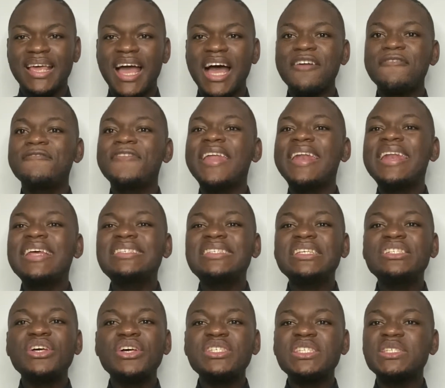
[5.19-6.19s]
a
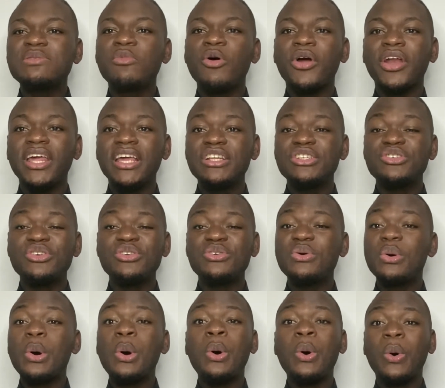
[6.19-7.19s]
felicitous morning to
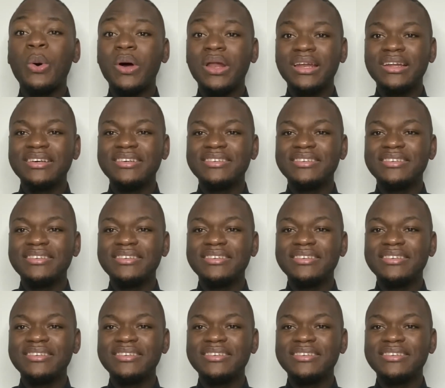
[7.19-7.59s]
you all.